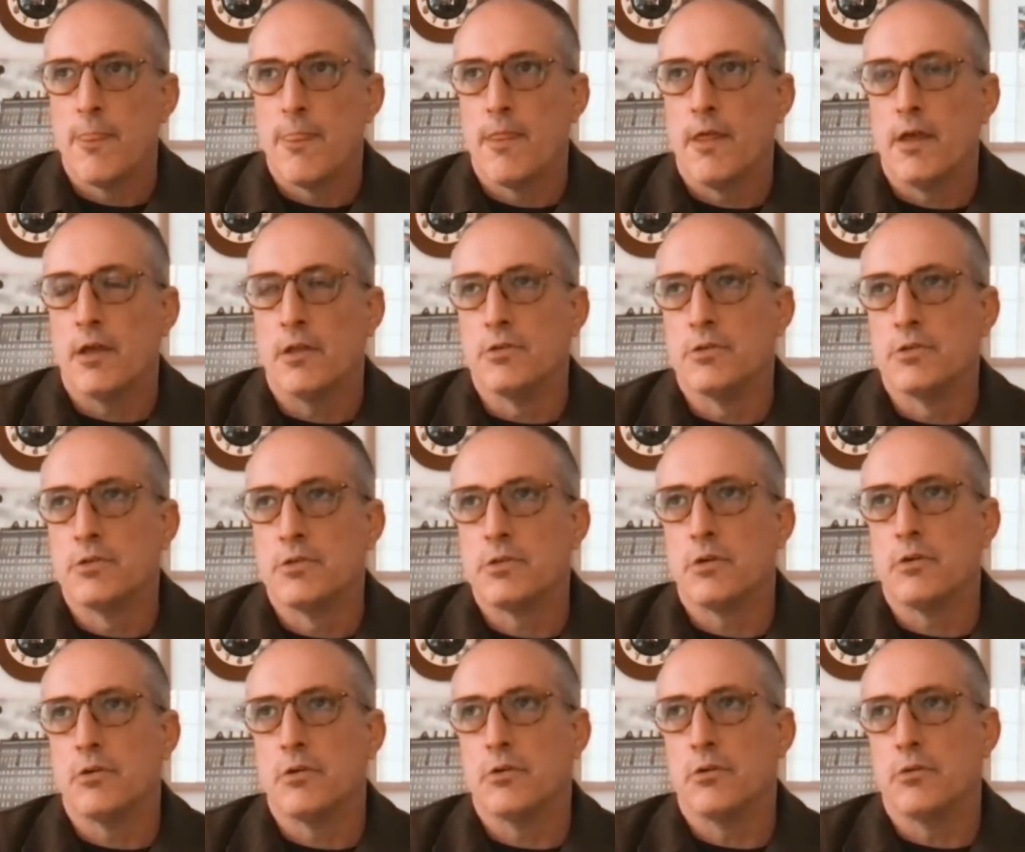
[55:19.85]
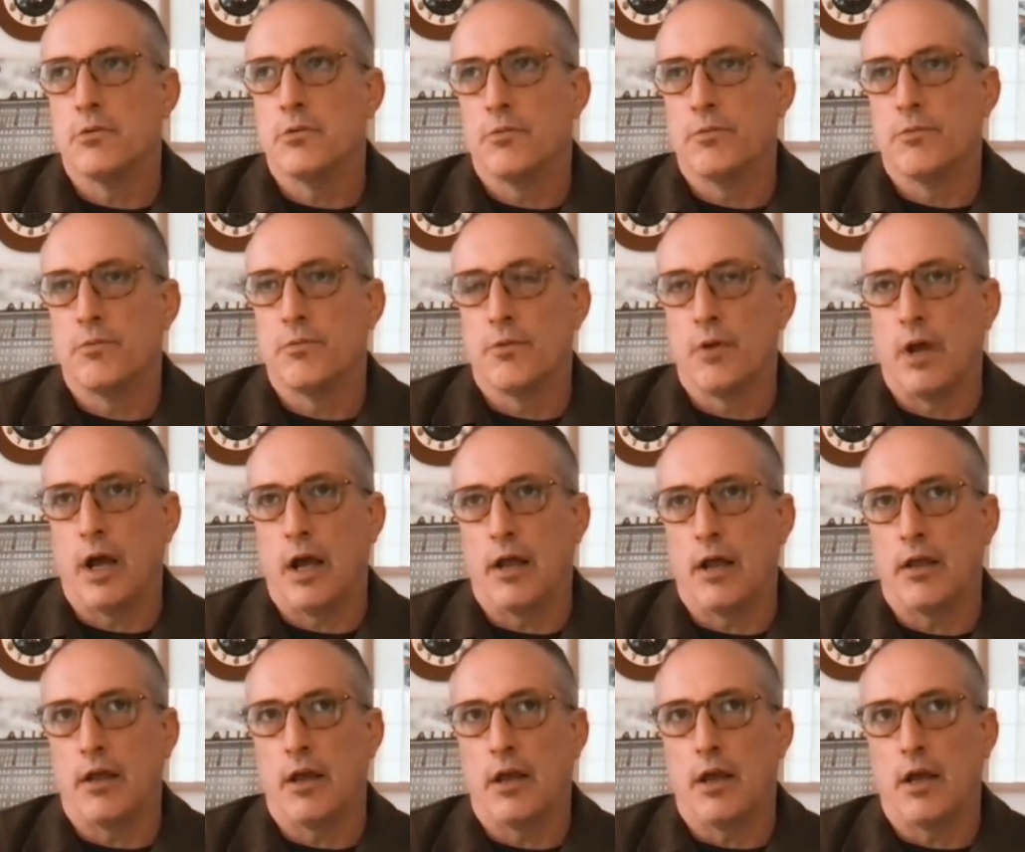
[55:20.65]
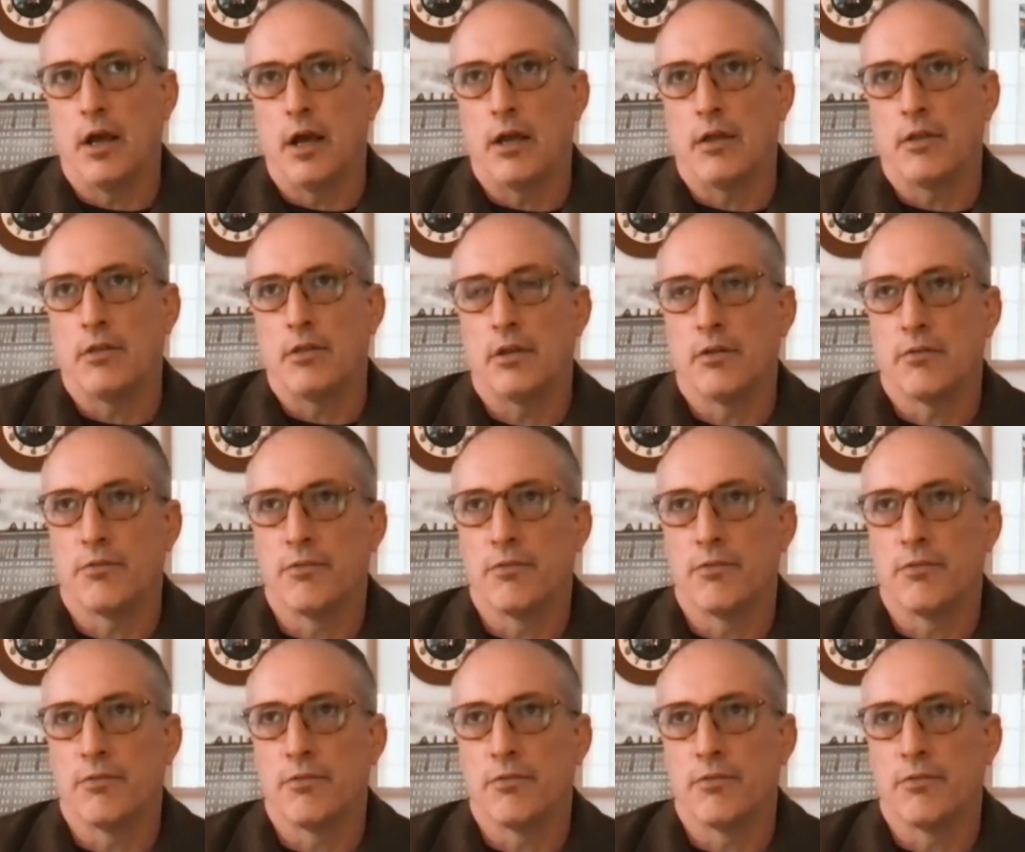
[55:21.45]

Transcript: And so I think